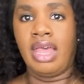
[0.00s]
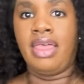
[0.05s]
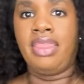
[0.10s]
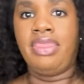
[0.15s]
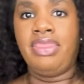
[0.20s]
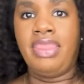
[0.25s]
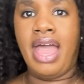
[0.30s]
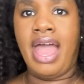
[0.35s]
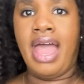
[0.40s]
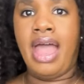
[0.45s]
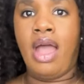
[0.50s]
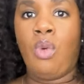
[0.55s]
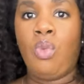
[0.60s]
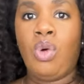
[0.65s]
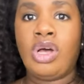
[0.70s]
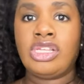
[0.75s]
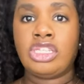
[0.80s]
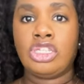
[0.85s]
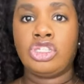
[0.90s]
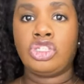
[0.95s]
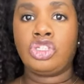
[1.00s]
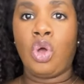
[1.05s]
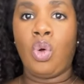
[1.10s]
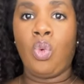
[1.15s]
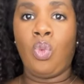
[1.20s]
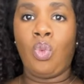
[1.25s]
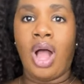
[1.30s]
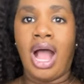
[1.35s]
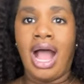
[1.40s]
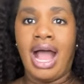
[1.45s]
that wasn't so
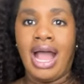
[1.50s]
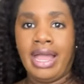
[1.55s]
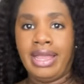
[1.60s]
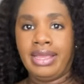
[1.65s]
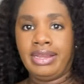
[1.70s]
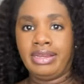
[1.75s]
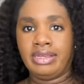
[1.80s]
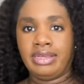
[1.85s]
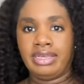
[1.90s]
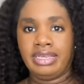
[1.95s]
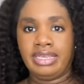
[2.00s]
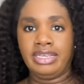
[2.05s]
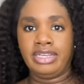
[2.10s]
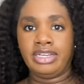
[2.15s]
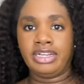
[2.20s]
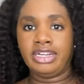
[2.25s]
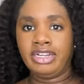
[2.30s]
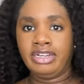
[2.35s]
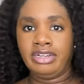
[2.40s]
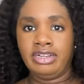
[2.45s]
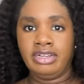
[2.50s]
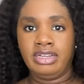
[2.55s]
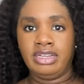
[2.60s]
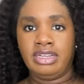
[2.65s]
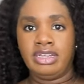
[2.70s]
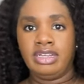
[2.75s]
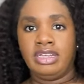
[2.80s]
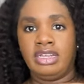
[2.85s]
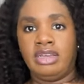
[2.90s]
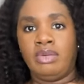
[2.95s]
wide here,
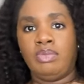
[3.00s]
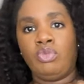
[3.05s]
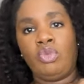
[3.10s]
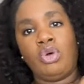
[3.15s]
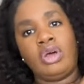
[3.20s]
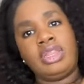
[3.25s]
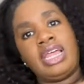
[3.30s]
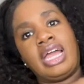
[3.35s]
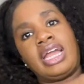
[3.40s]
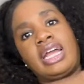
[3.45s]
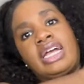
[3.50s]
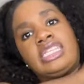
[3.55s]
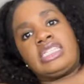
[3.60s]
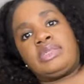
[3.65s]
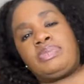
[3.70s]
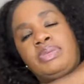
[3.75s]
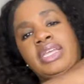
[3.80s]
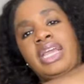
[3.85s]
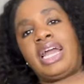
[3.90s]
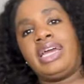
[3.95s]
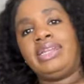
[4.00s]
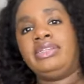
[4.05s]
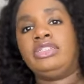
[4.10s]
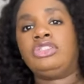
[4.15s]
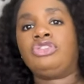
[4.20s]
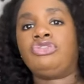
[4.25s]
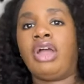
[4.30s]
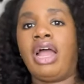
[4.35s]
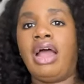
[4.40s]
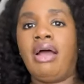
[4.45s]
more like a spaghetti
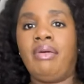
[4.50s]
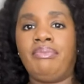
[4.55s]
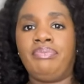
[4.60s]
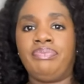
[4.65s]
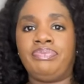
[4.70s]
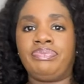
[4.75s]
strap,